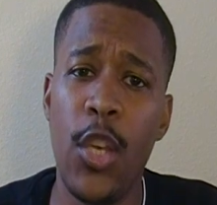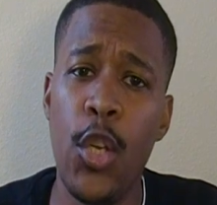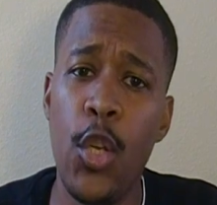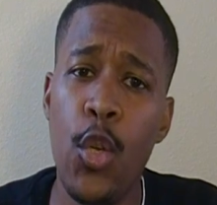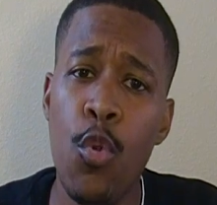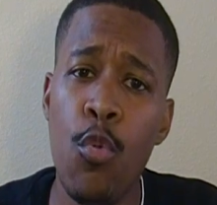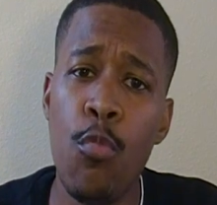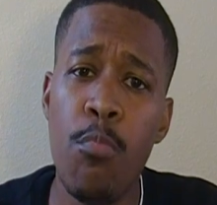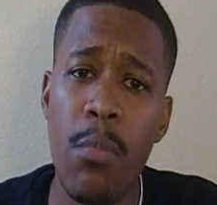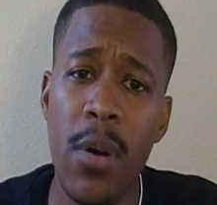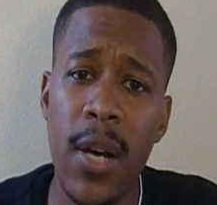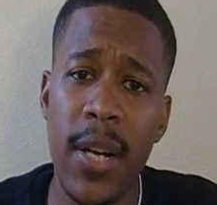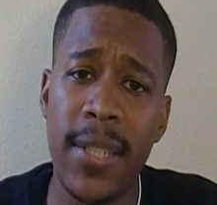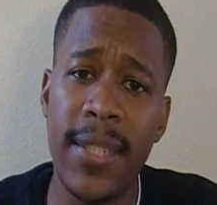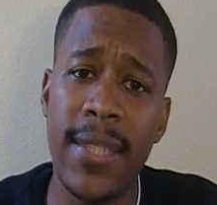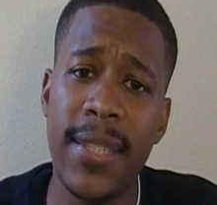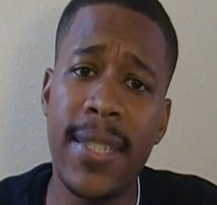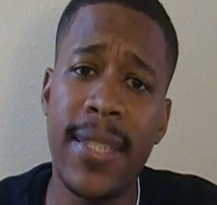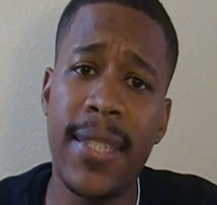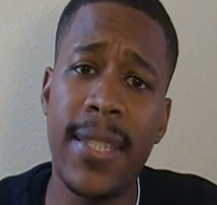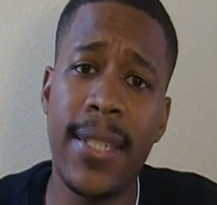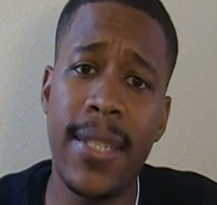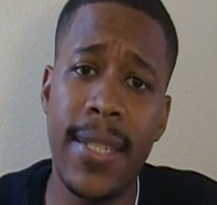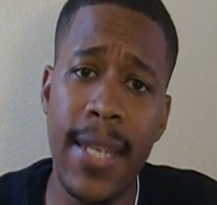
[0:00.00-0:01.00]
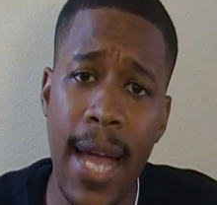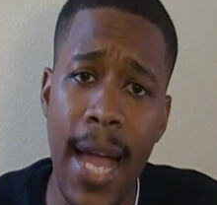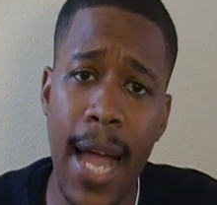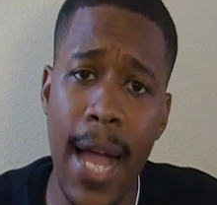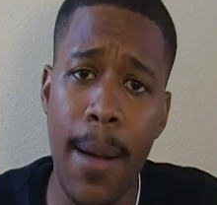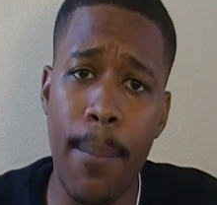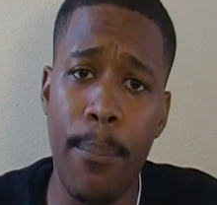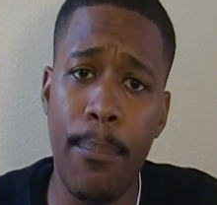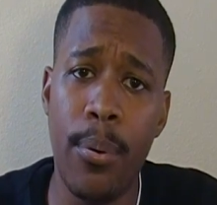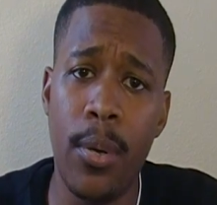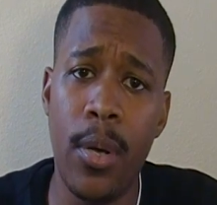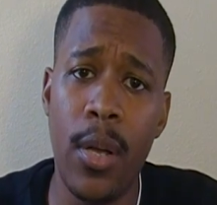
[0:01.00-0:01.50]
You must
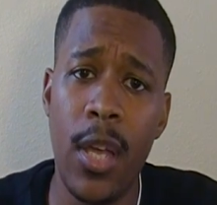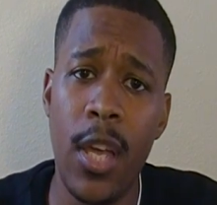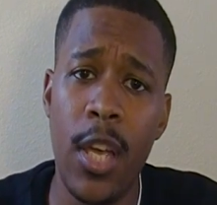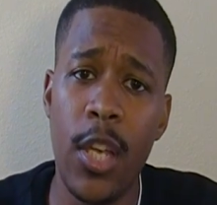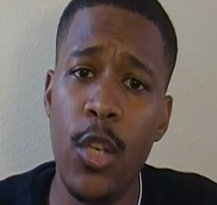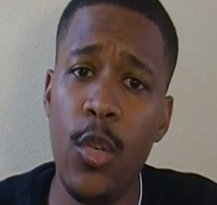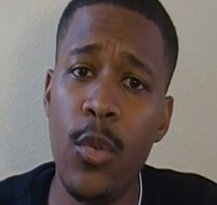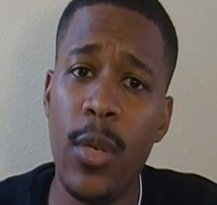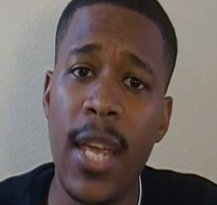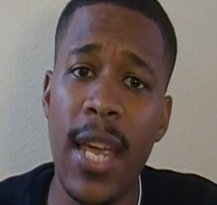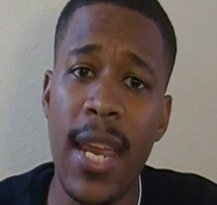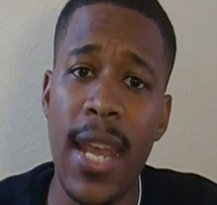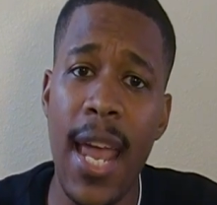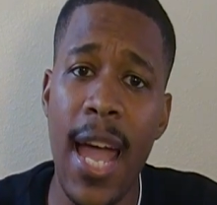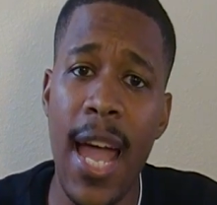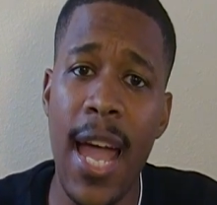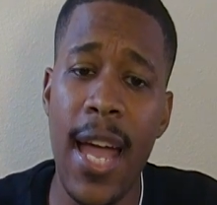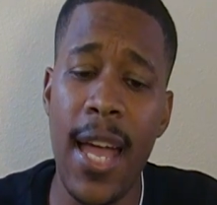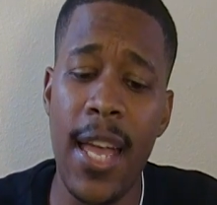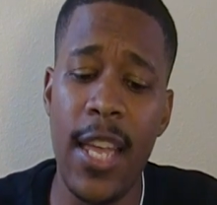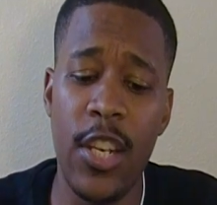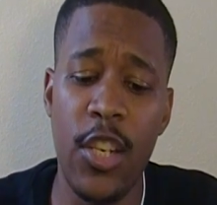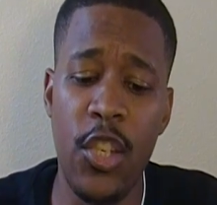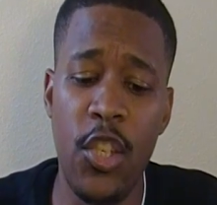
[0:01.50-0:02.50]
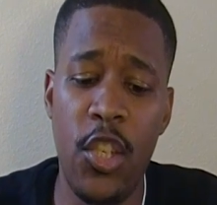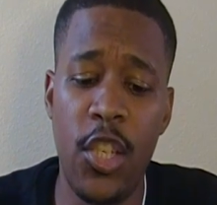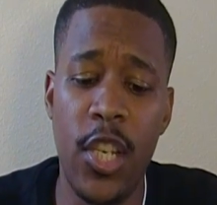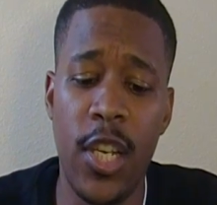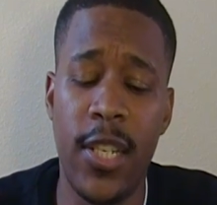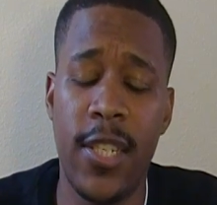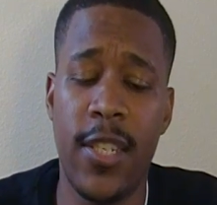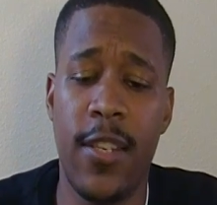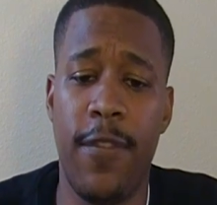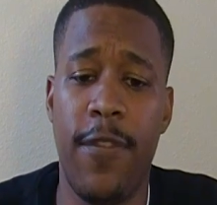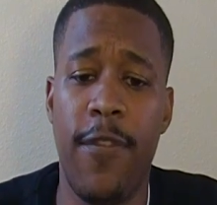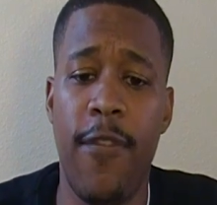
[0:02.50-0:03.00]
stop. You cannot
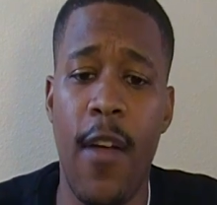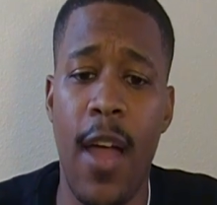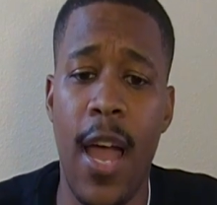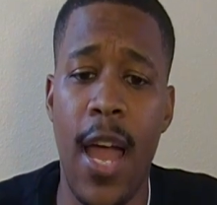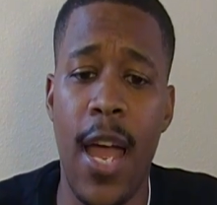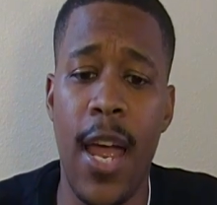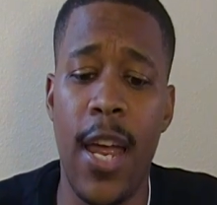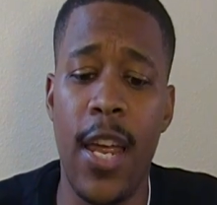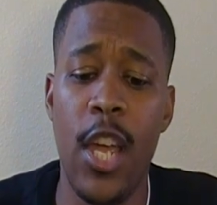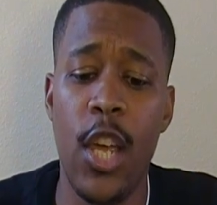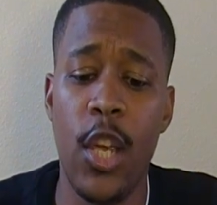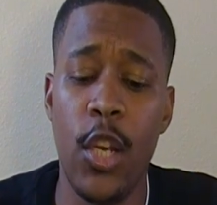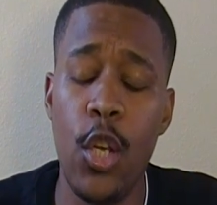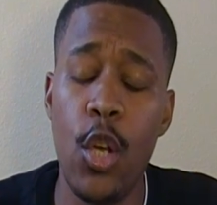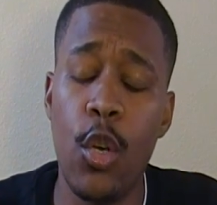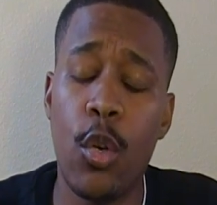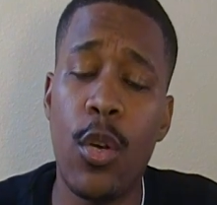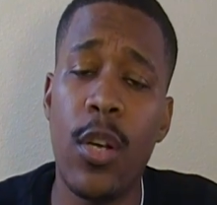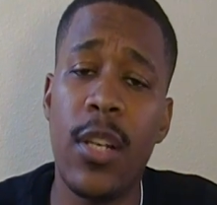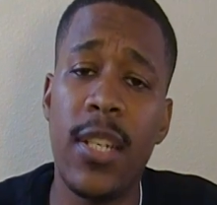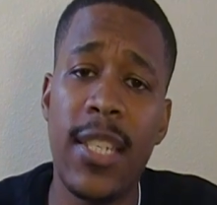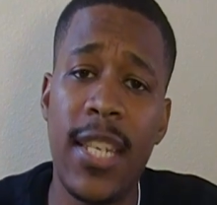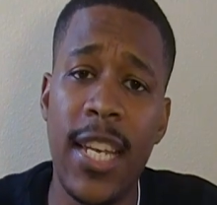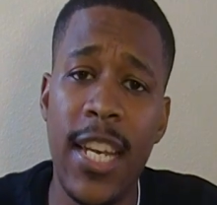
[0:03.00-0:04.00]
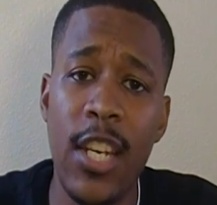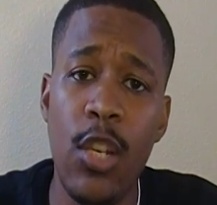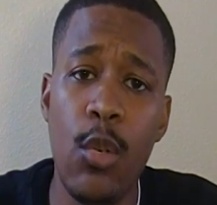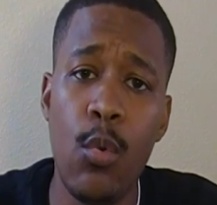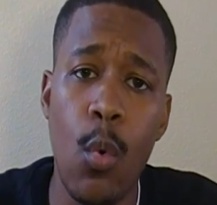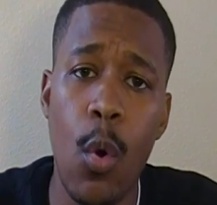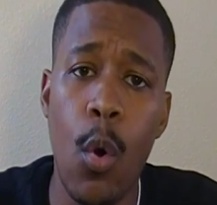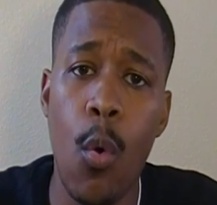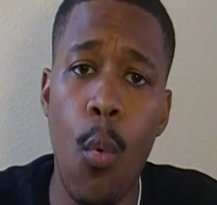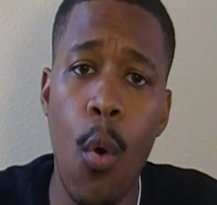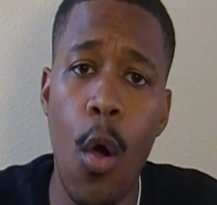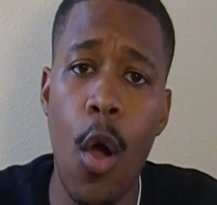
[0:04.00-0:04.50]
justify your
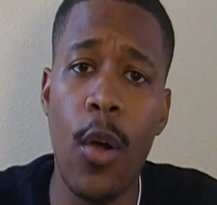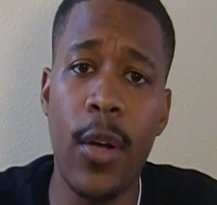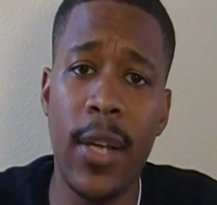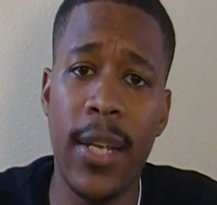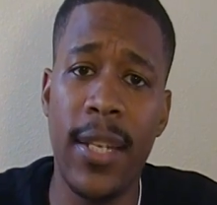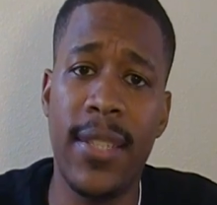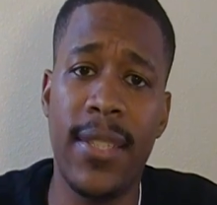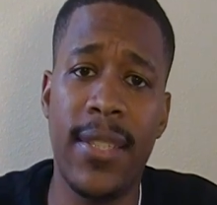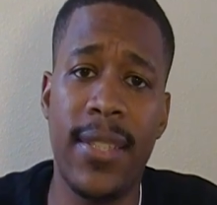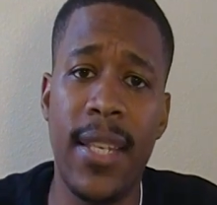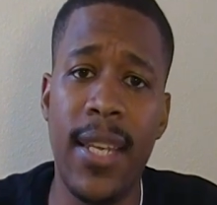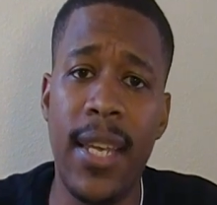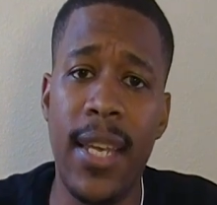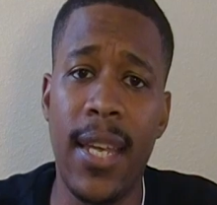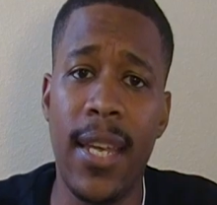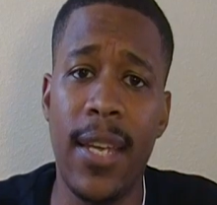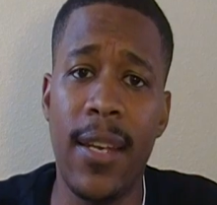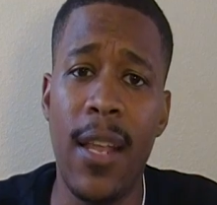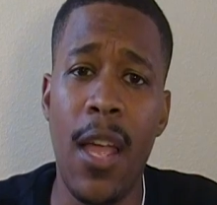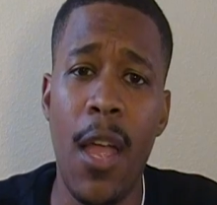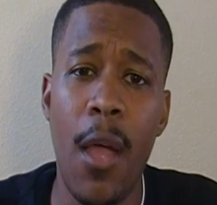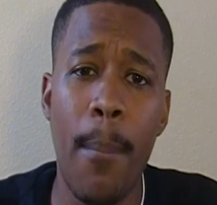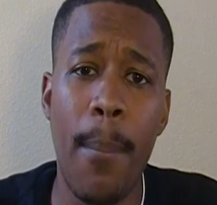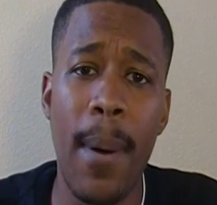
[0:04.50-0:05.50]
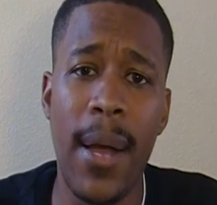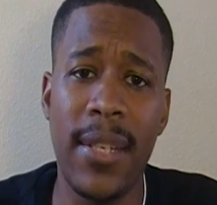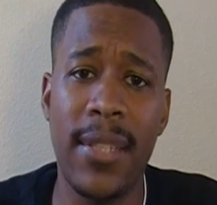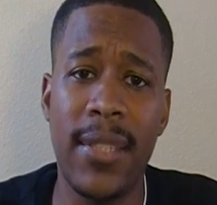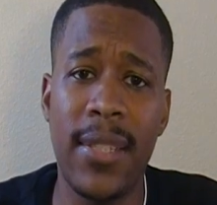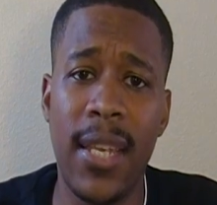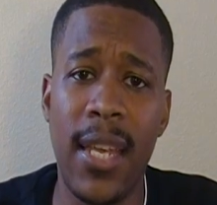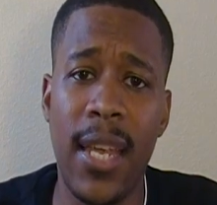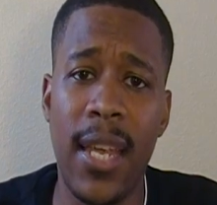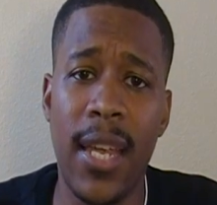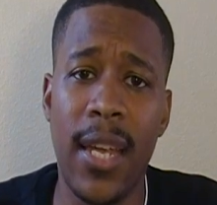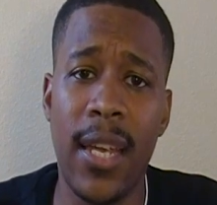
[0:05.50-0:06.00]
continual walk in sin by
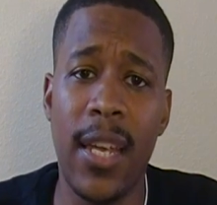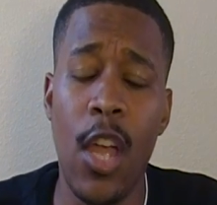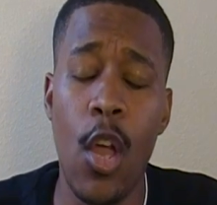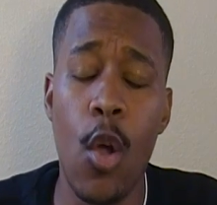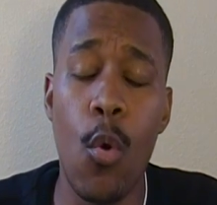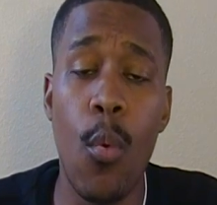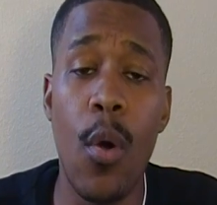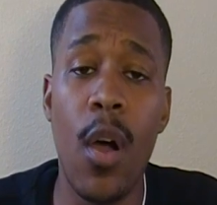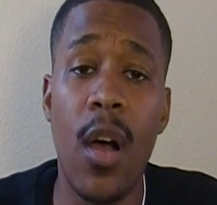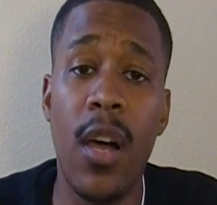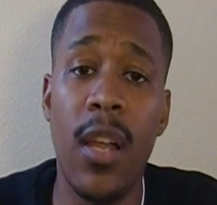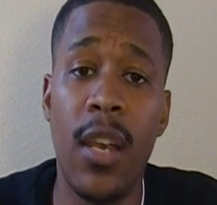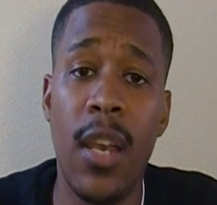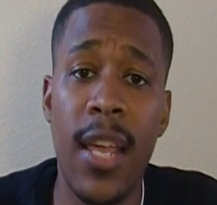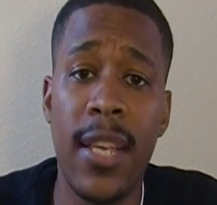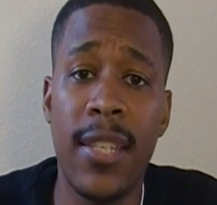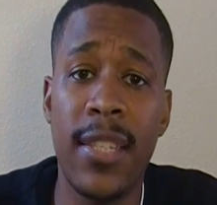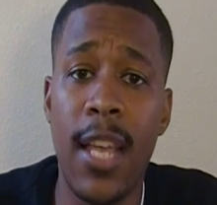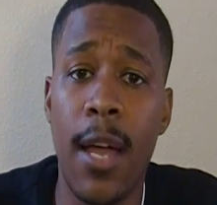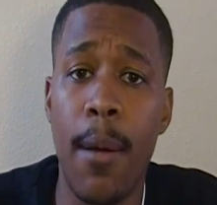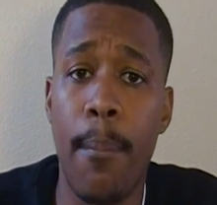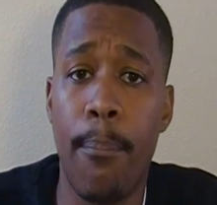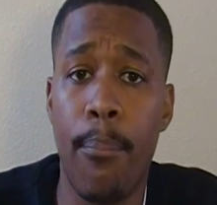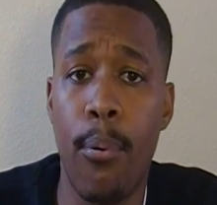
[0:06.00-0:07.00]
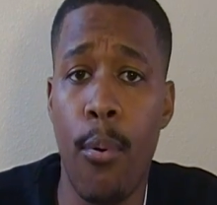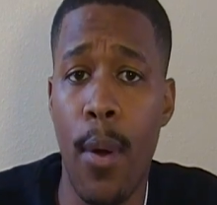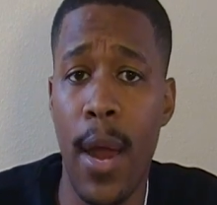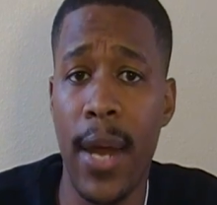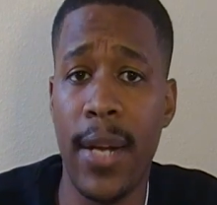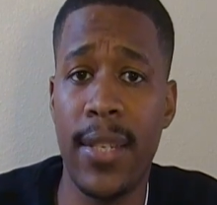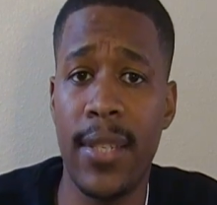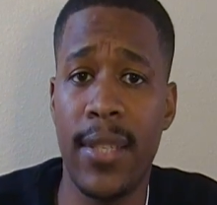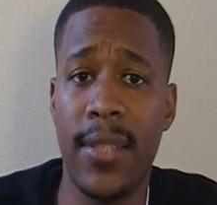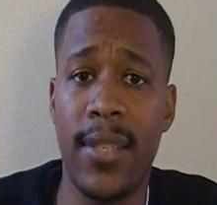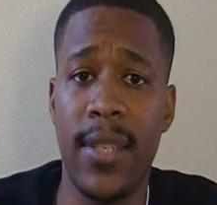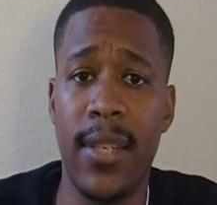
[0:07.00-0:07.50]
saying, well, unless I'm
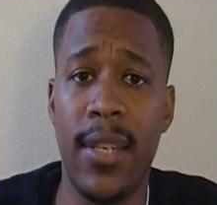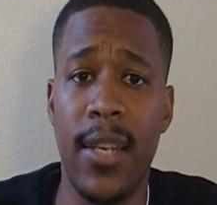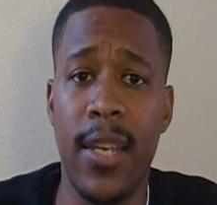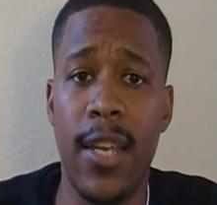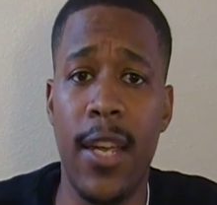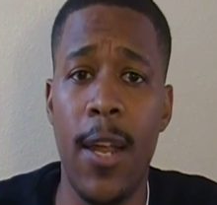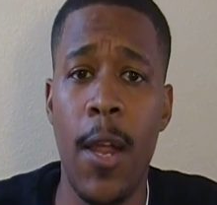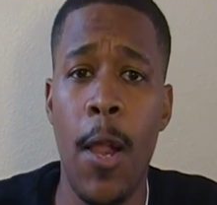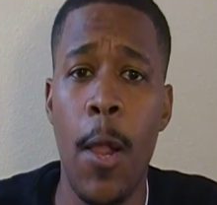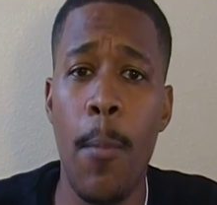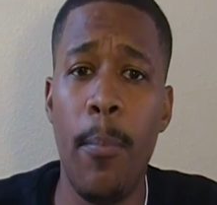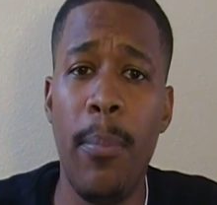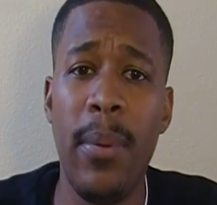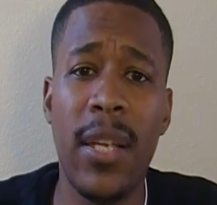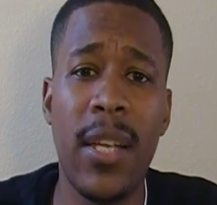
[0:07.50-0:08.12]
practicing it,